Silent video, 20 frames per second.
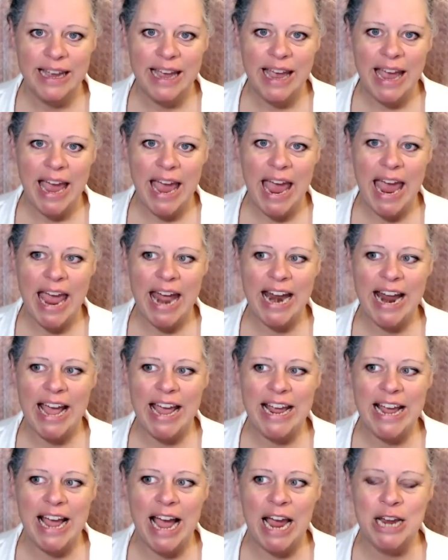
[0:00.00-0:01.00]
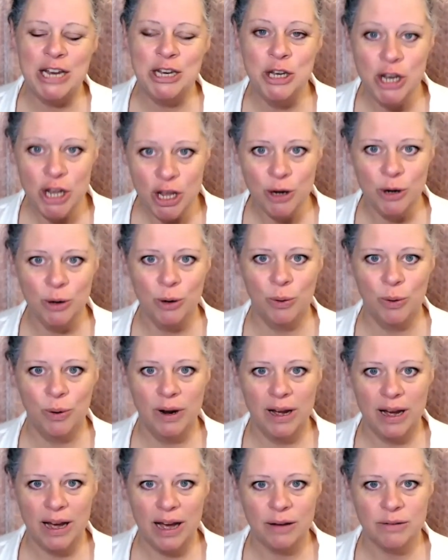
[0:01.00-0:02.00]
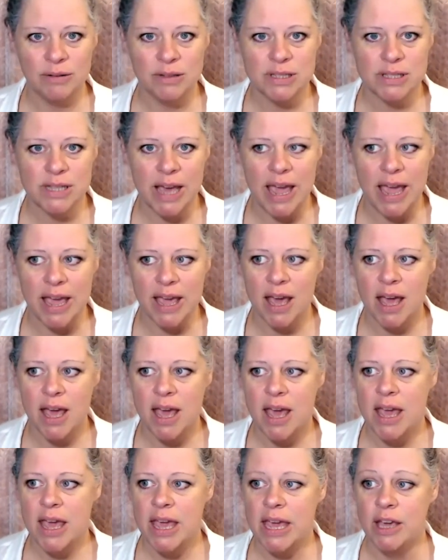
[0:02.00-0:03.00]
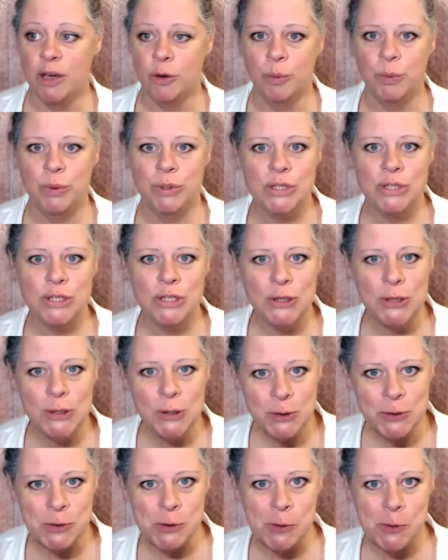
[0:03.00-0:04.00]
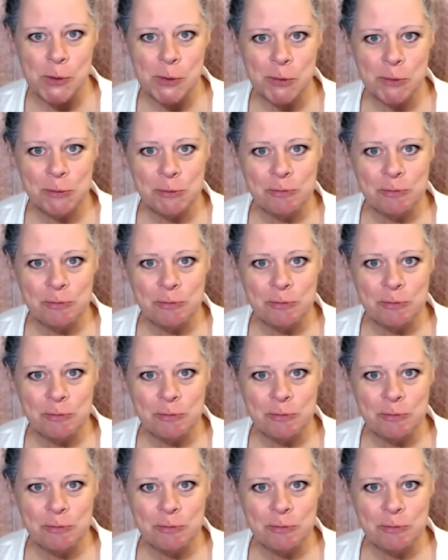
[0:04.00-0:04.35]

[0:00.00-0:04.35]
And I knew, I was like, it was you.